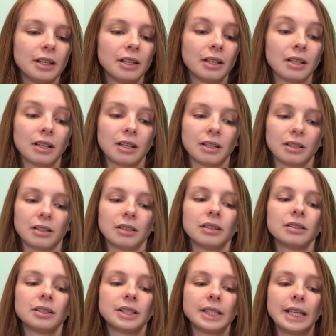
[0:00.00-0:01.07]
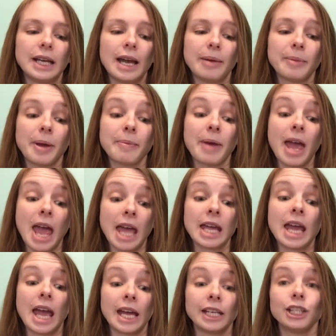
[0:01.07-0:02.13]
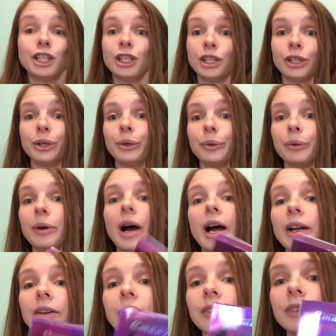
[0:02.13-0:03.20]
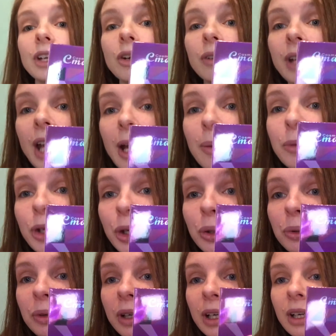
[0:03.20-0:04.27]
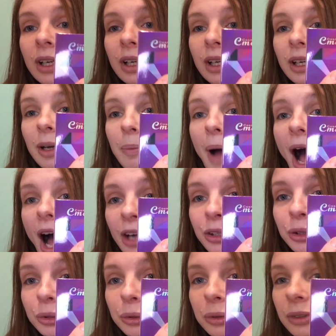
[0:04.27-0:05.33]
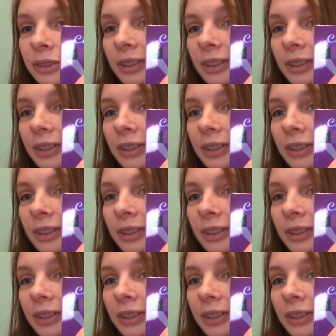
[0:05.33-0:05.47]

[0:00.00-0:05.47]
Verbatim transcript: yeah, uh, CMMAADU, I don't even know, Camdu, Kamadu.